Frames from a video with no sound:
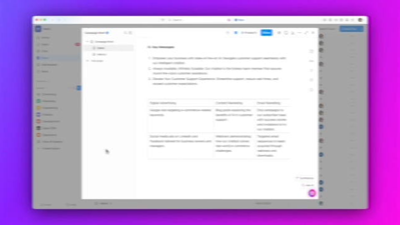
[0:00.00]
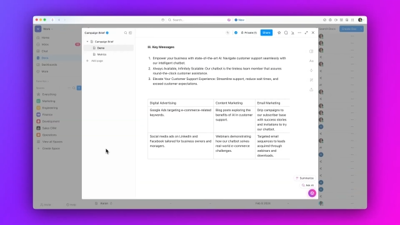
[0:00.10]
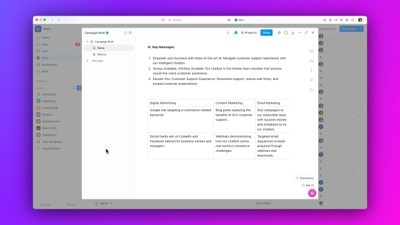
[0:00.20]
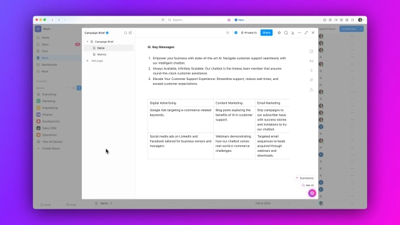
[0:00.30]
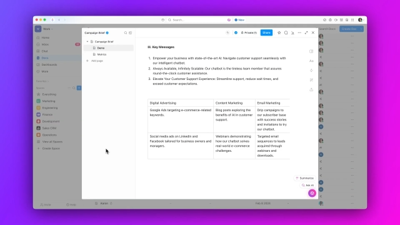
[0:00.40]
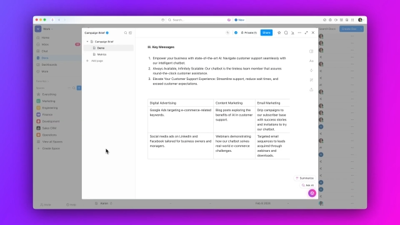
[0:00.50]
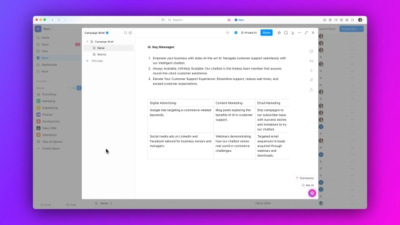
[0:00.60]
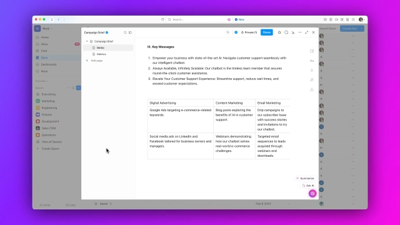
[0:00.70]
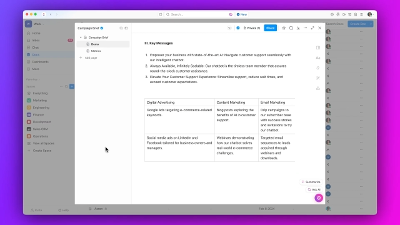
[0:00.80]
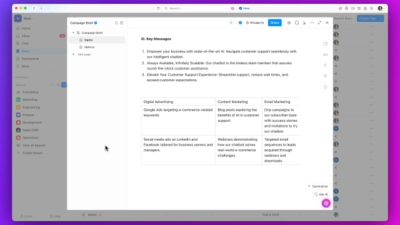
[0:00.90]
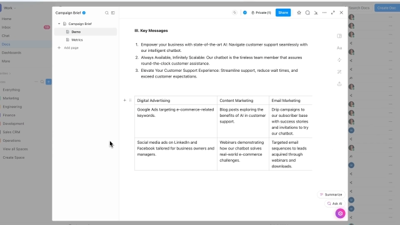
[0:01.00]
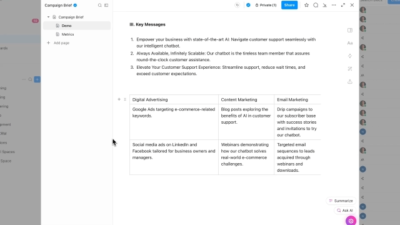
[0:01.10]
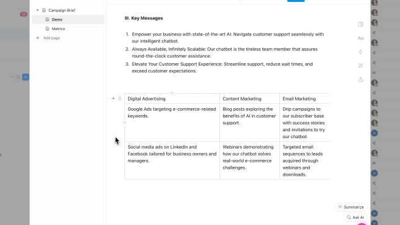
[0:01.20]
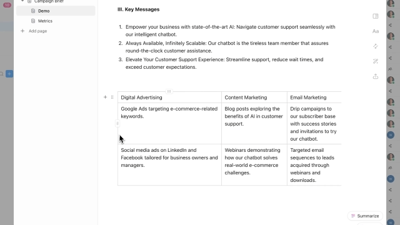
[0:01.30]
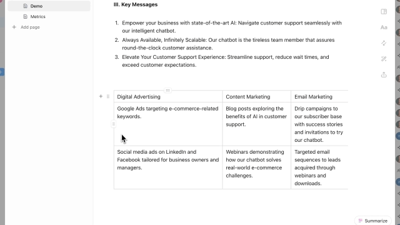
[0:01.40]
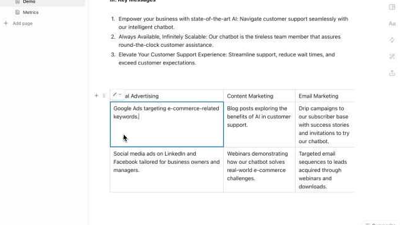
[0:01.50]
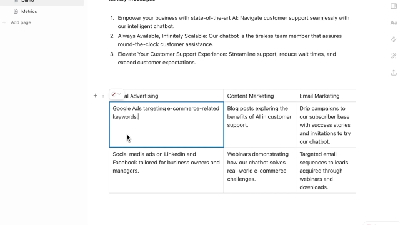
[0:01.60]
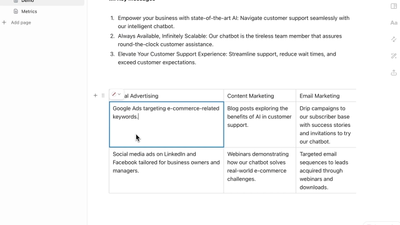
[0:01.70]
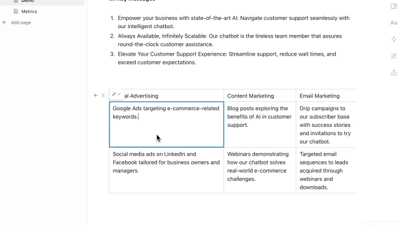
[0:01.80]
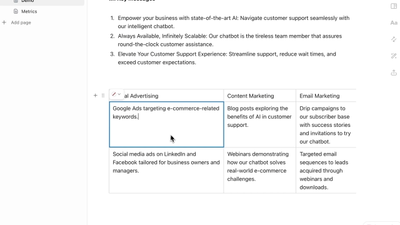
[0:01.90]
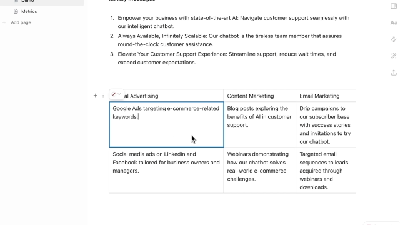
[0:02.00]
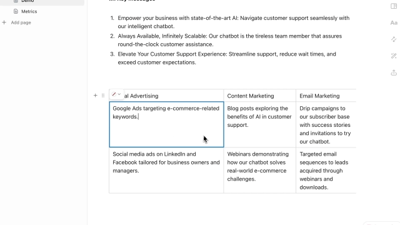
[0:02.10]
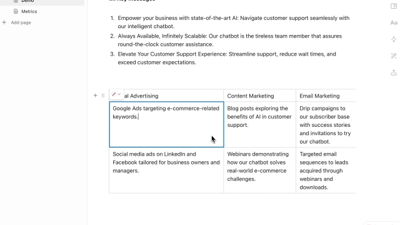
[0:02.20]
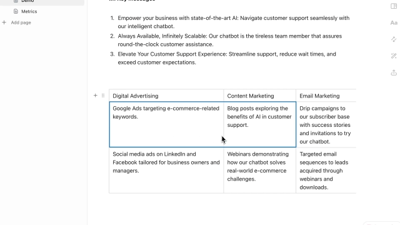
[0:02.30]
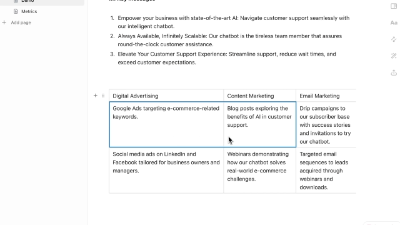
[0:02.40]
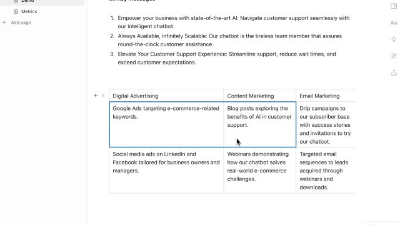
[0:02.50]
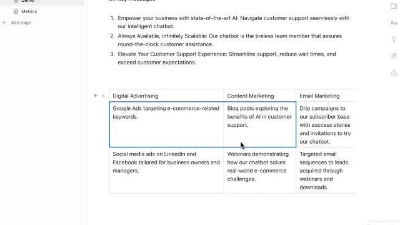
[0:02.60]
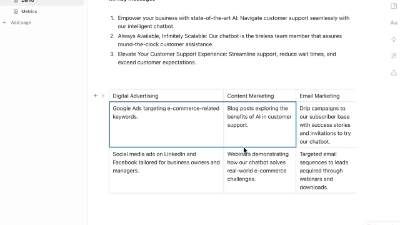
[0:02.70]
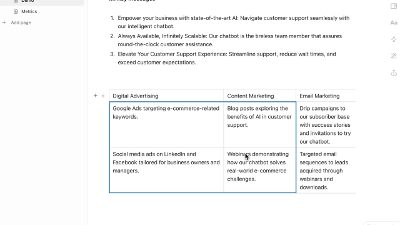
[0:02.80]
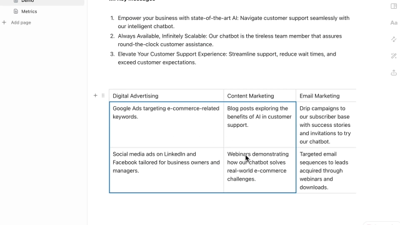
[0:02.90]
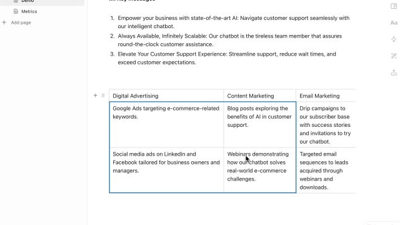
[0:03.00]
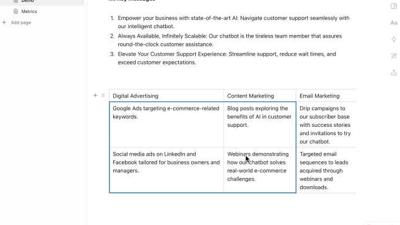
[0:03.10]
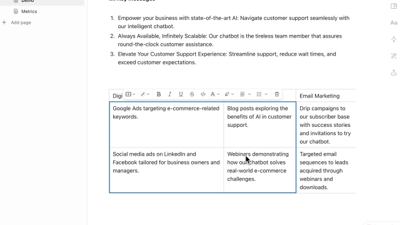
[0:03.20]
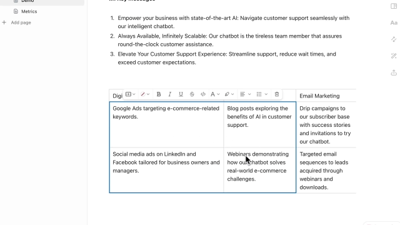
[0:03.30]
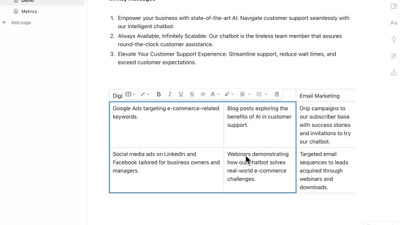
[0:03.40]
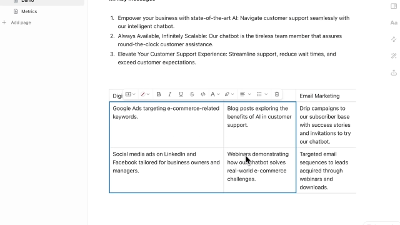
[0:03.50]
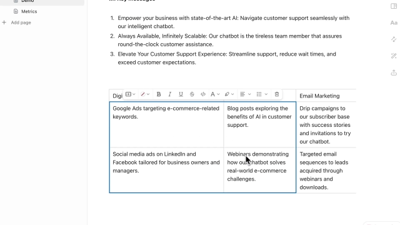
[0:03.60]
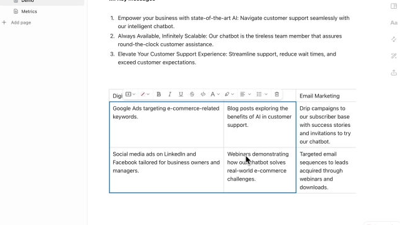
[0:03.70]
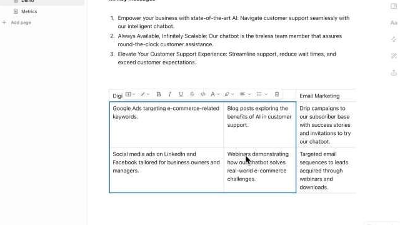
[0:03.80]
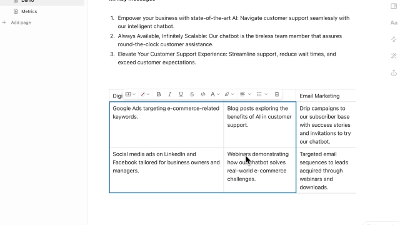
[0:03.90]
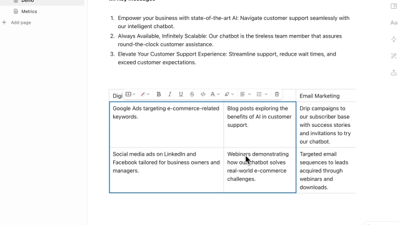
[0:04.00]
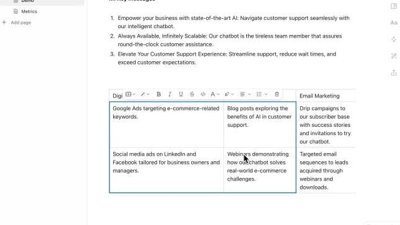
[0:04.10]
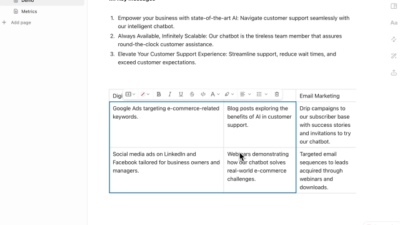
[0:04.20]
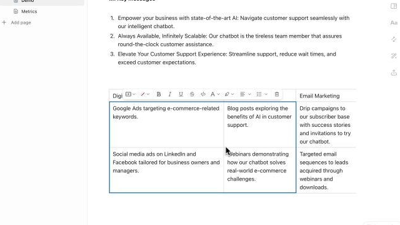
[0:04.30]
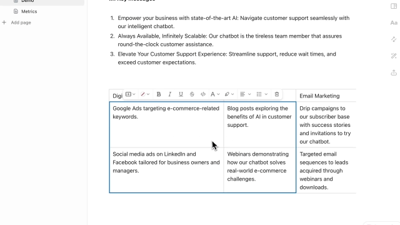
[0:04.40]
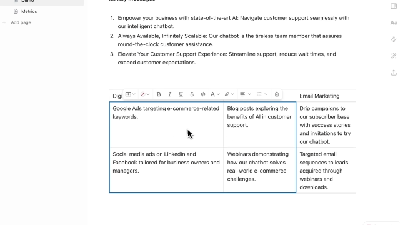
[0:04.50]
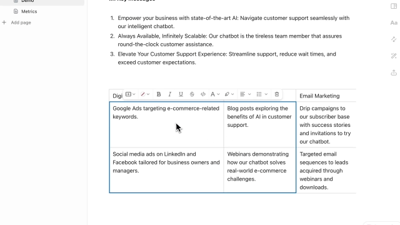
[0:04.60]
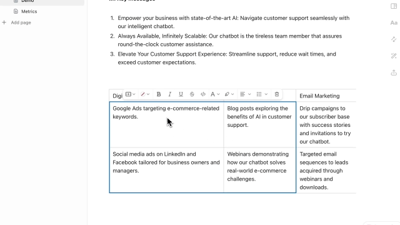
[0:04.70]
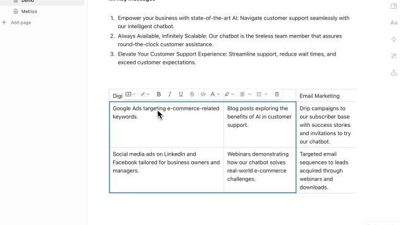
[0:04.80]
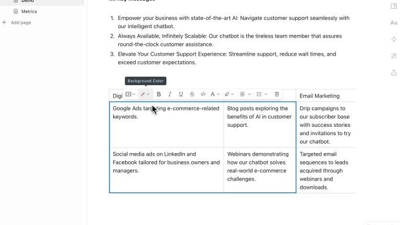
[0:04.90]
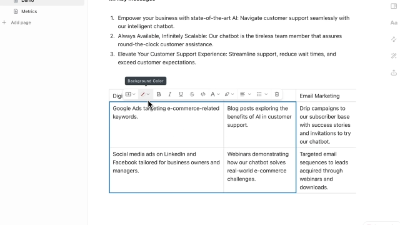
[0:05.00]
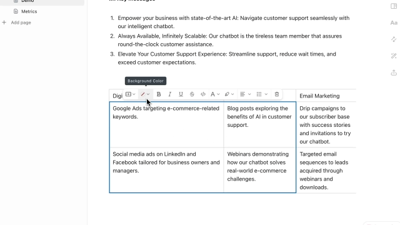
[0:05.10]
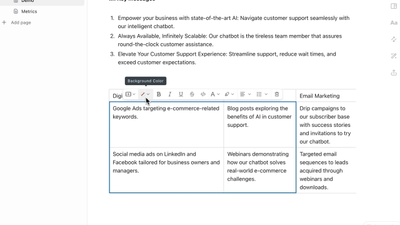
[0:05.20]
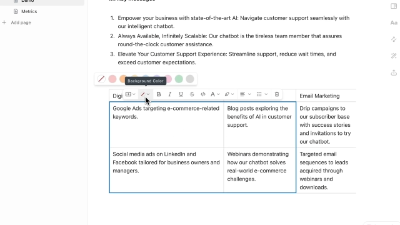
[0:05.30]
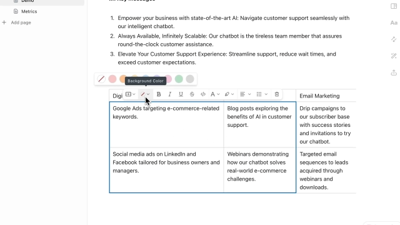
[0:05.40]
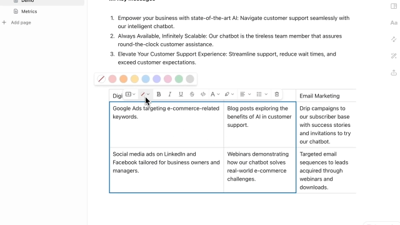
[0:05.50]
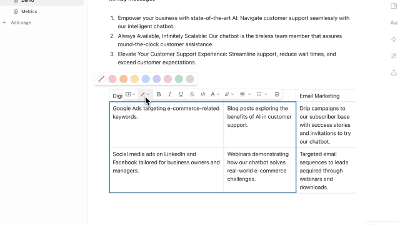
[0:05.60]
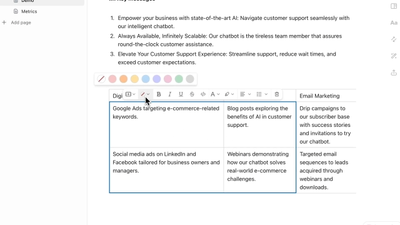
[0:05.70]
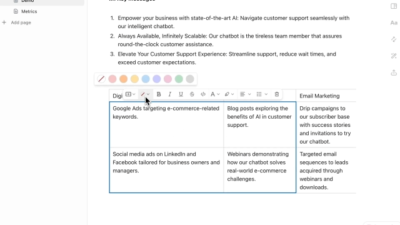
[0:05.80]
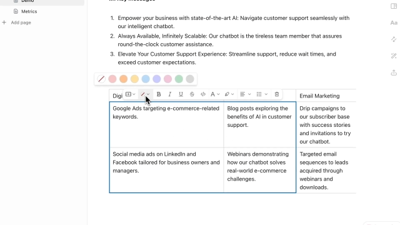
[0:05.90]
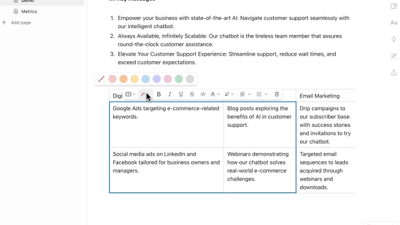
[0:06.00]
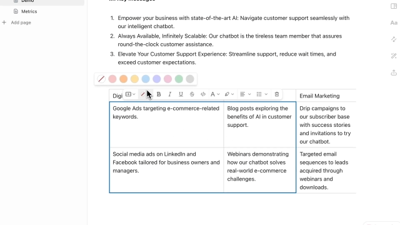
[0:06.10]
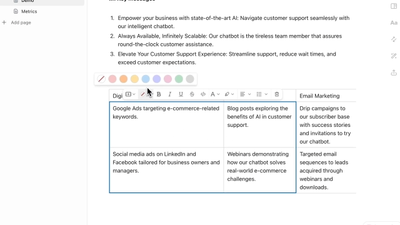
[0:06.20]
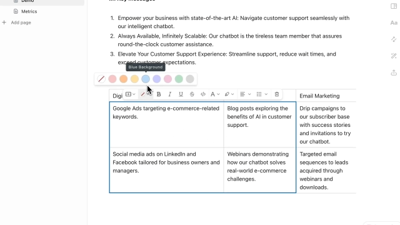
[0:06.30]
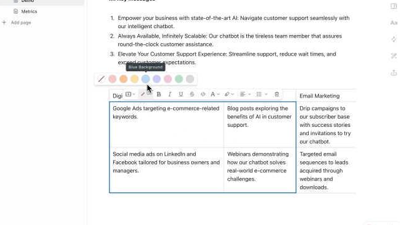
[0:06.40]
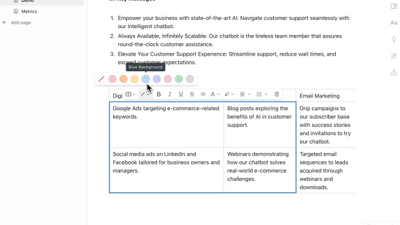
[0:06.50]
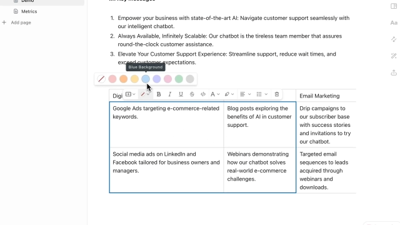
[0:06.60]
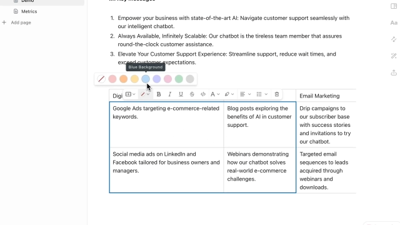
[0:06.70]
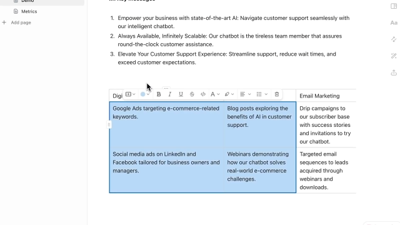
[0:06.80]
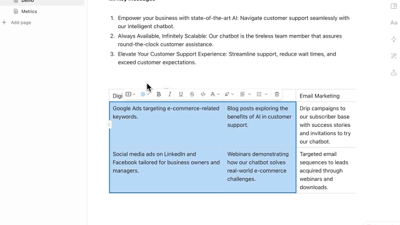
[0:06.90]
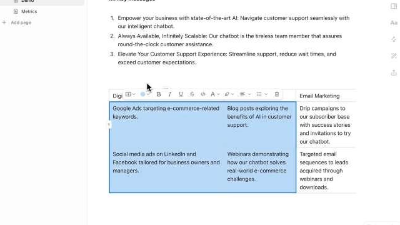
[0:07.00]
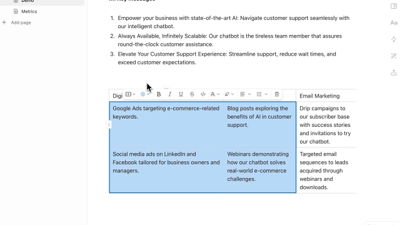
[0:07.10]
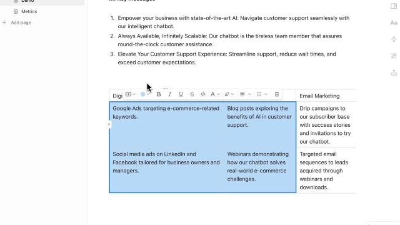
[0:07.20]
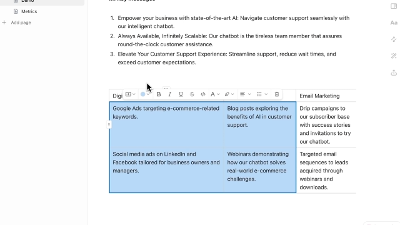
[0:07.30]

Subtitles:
(no speaker visible)